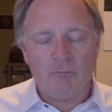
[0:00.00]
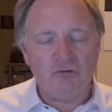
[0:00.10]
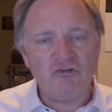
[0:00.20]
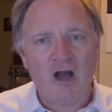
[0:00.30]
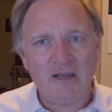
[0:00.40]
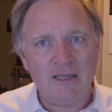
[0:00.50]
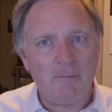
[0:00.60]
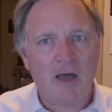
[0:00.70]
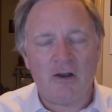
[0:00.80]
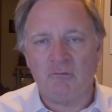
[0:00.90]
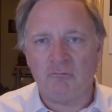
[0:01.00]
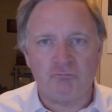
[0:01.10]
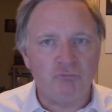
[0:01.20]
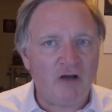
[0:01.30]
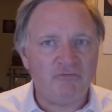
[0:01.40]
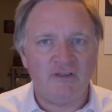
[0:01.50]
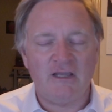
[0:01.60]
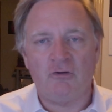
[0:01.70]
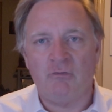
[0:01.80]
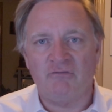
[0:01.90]
We're talking about roughly
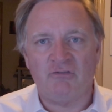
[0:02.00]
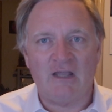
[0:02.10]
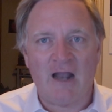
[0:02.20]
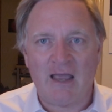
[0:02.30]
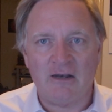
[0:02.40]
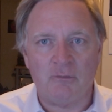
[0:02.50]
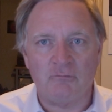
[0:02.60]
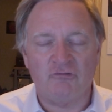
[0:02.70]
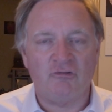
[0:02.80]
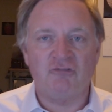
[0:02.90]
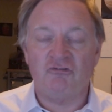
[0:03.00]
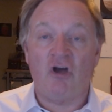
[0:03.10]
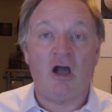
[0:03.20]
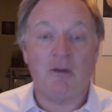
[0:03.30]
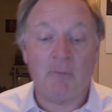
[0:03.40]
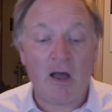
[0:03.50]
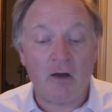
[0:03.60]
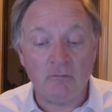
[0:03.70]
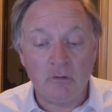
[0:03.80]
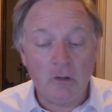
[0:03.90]
equivalent items. Let's talk about